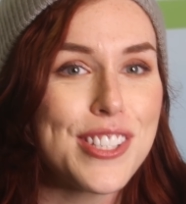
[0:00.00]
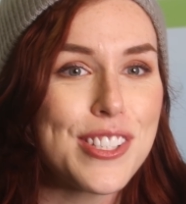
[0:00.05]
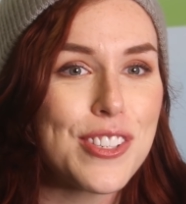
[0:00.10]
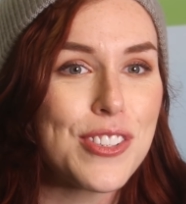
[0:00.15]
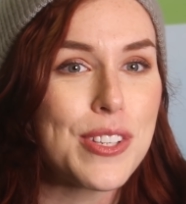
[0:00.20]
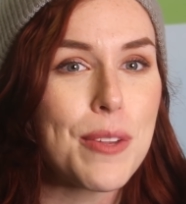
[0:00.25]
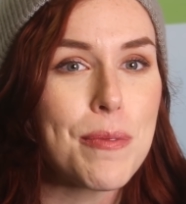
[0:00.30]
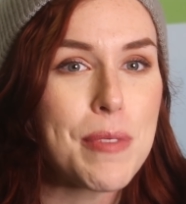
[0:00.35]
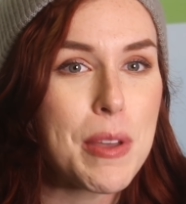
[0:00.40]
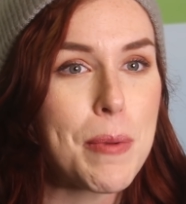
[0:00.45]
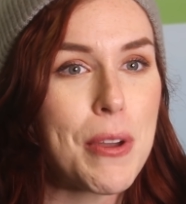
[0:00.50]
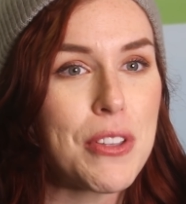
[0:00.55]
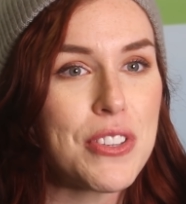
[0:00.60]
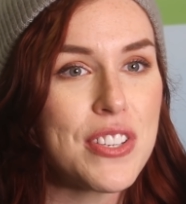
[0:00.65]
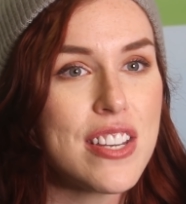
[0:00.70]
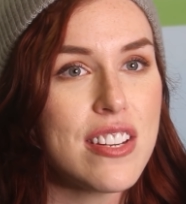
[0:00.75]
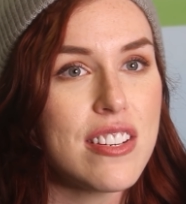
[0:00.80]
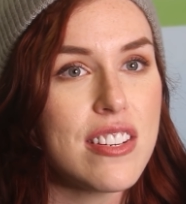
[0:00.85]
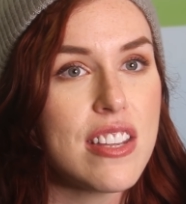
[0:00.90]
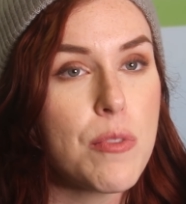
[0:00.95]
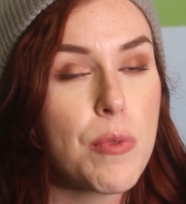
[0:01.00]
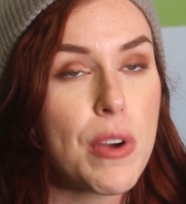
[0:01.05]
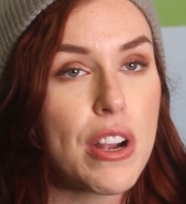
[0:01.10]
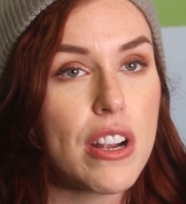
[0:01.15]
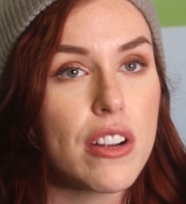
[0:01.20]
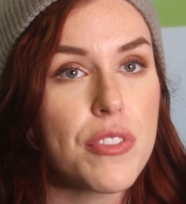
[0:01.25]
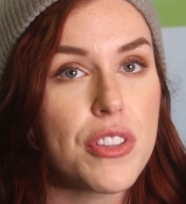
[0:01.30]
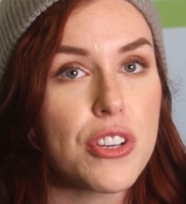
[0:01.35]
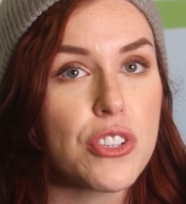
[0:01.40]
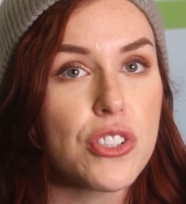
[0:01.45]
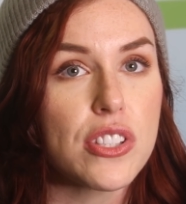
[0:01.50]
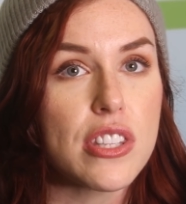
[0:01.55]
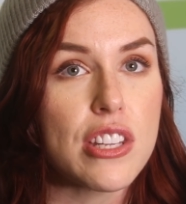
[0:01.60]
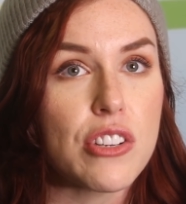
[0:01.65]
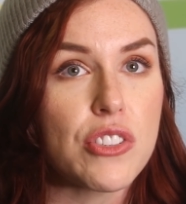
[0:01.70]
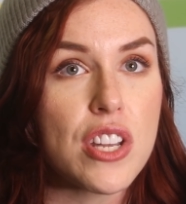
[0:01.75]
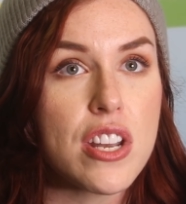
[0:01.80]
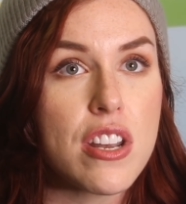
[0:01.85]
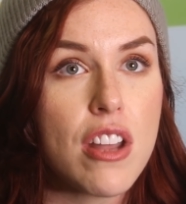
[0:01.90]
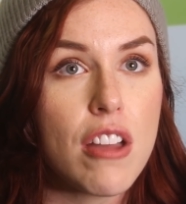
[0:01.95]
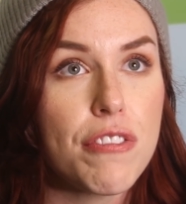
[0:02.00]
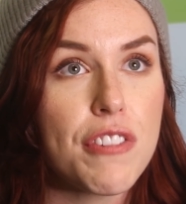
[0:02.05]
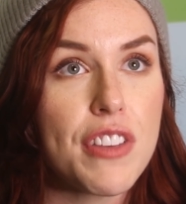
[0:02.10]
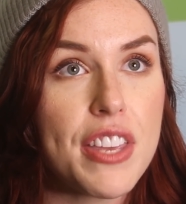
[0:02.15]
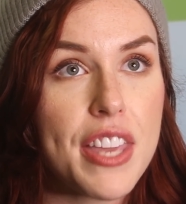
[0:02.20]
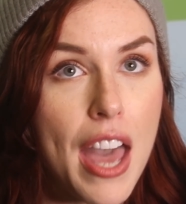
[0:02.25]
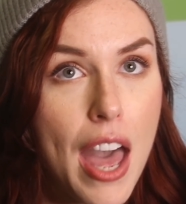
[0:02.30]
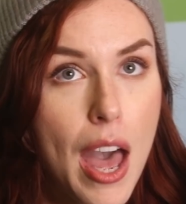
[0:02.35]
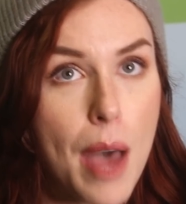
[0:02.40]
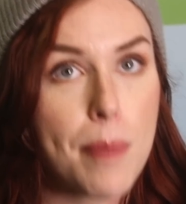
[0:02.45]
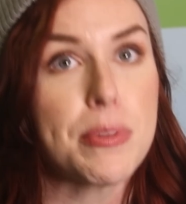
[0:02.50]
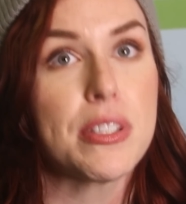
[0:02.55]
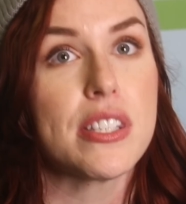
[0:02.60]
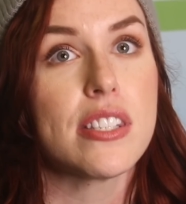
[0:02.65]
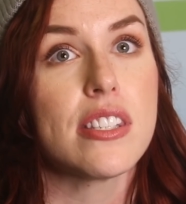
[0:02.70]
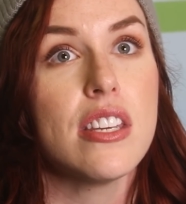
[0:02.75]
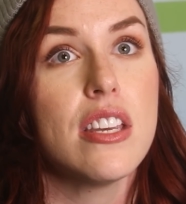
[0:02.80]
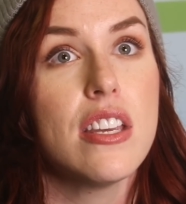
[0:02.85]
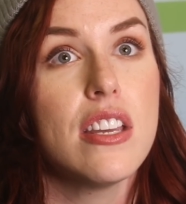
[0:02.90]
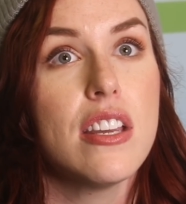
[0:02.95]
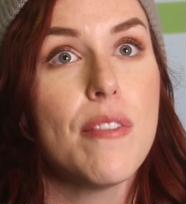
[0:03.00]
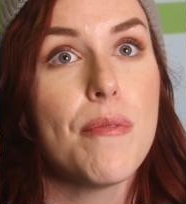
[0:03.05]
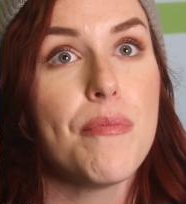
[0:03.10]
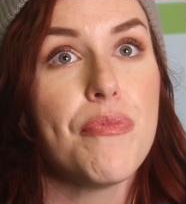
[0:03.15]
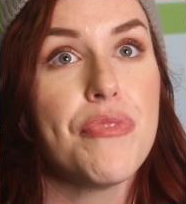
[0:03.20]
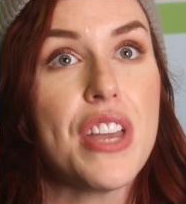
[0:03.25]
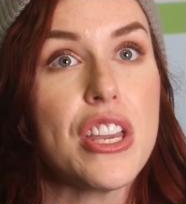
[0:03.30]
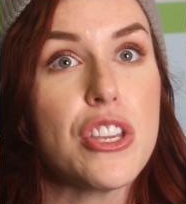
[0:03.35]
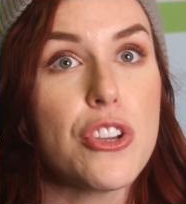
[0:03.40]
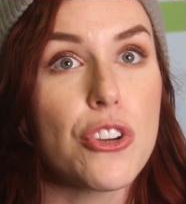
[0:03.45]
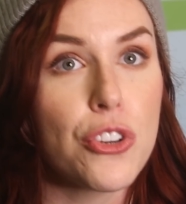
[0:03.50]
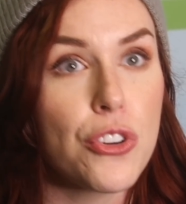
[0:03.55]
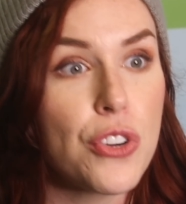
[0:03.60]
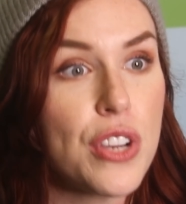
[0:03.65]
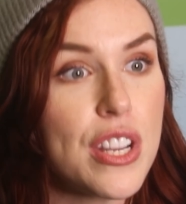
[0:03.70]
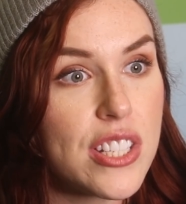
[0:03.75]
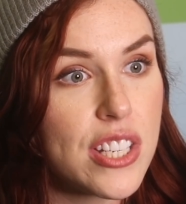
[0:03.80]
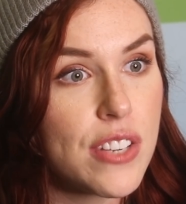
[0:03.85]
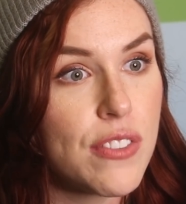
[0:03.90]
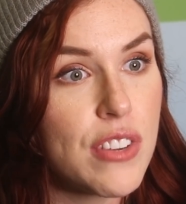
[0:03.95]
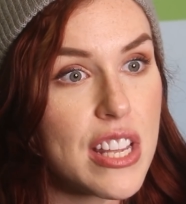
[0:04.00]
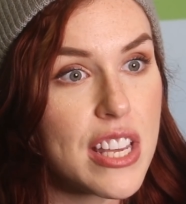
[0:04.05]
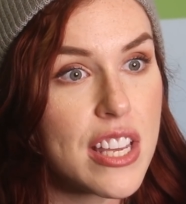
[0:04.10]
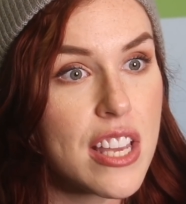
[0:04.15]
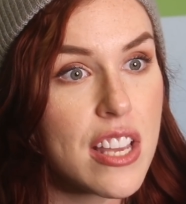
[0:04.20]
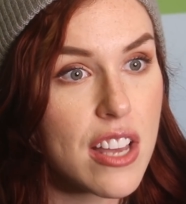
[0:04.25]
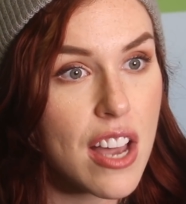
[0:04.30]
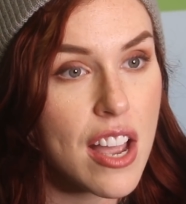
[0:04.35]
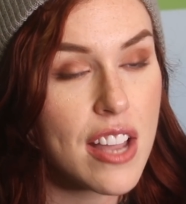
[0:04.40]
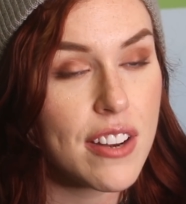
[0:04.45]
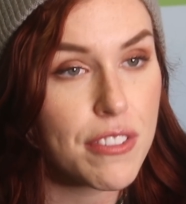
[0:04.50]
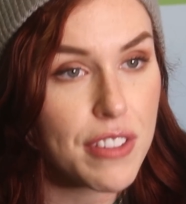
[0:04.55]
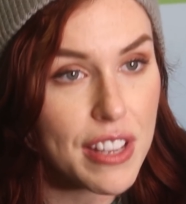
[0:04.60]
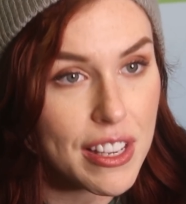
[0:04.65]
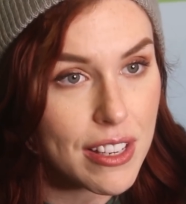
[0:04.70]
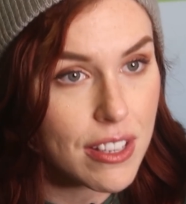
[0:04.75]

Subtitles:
there's just something about D&D where there's enough gaps that your creativity can kind of